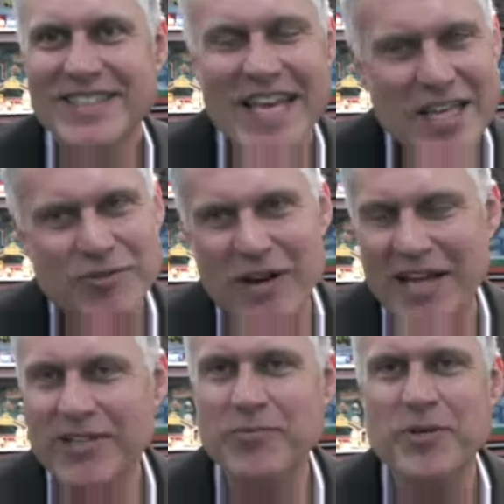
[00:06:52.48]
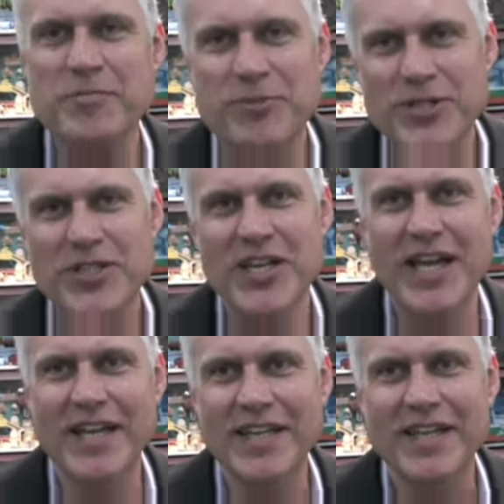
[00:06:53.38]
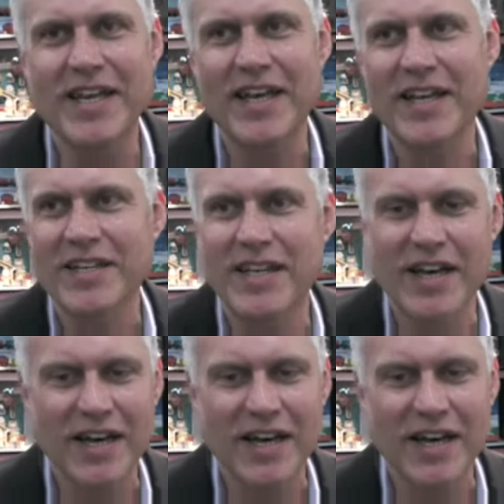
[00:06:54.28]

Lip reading: Thanks, Roderick. We appreciate it, and